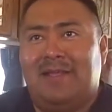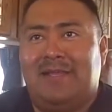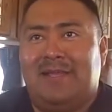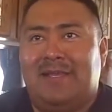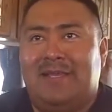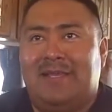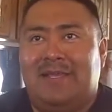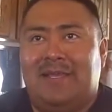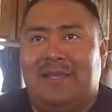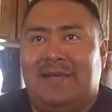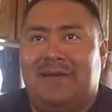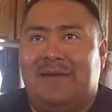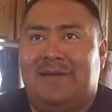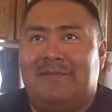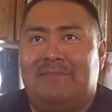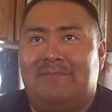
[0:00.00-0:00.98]
a
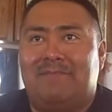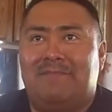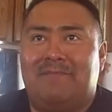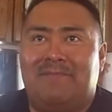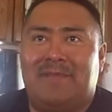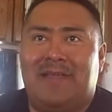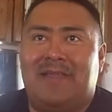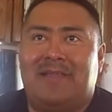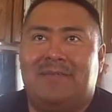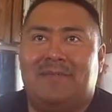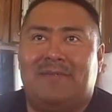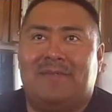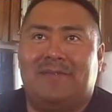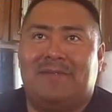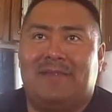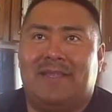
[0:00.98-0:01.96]

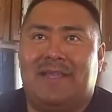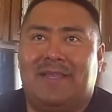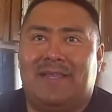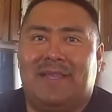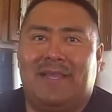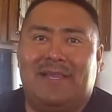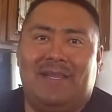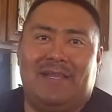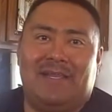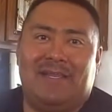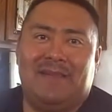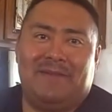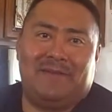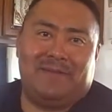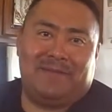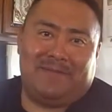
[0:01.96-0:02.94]
animal that I
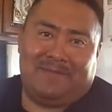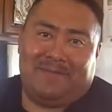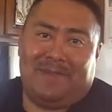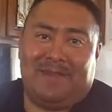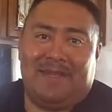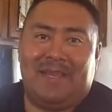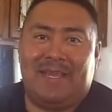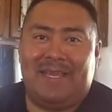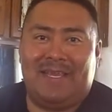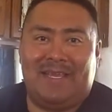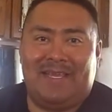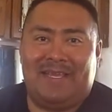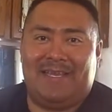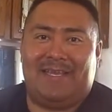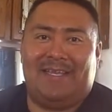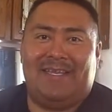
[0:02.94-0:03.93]
like.